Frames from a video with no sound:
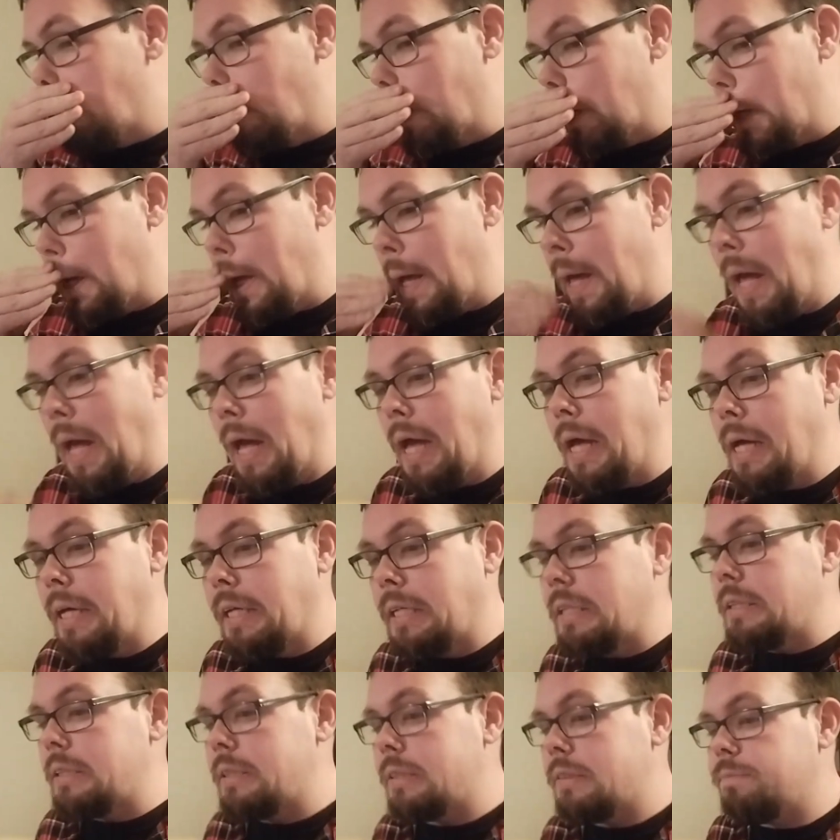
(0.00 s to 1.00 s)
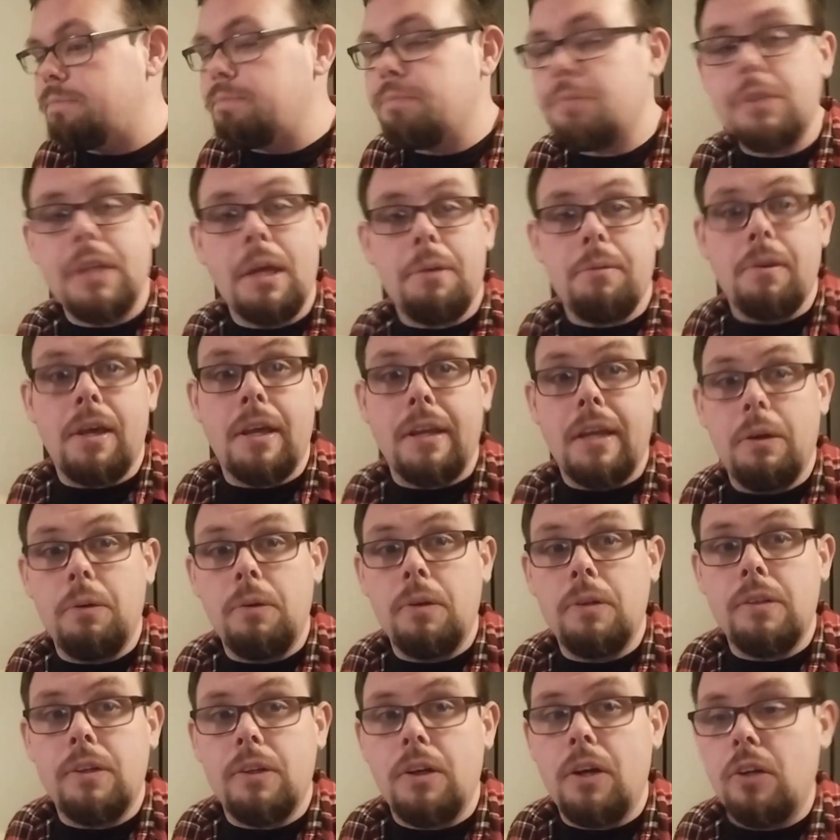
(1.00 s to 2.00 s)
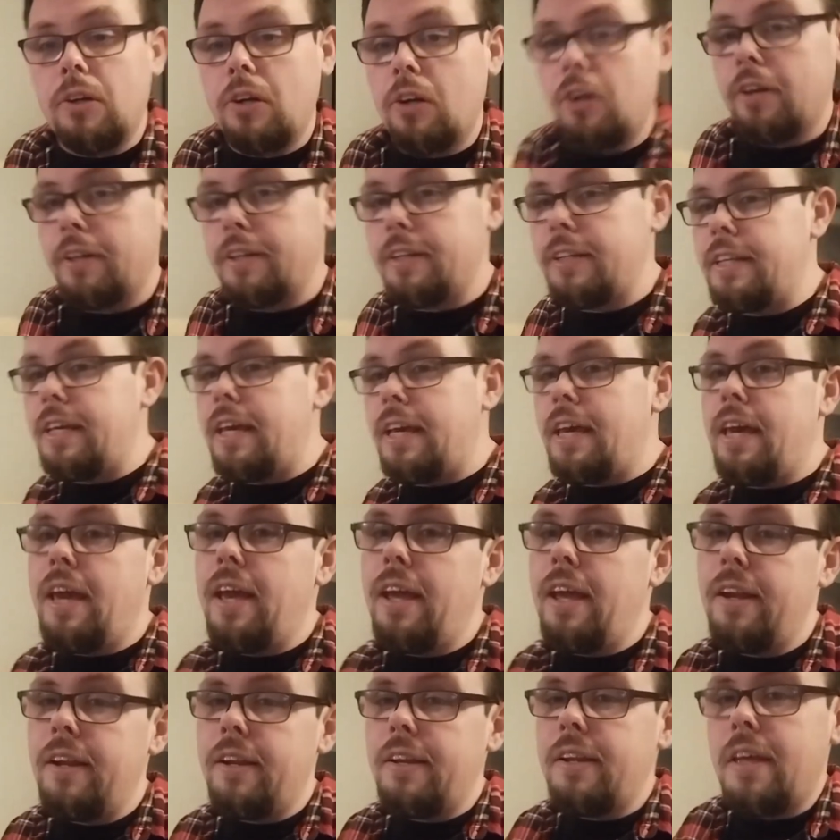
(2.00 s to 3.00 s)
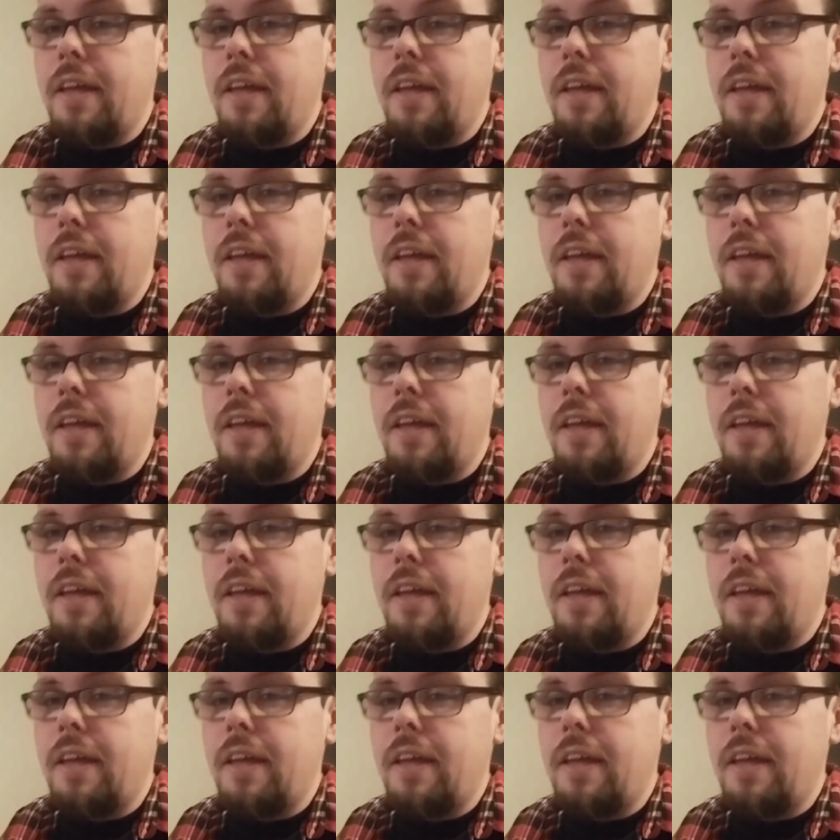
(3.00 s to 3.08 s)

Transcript: But, time to head out on our date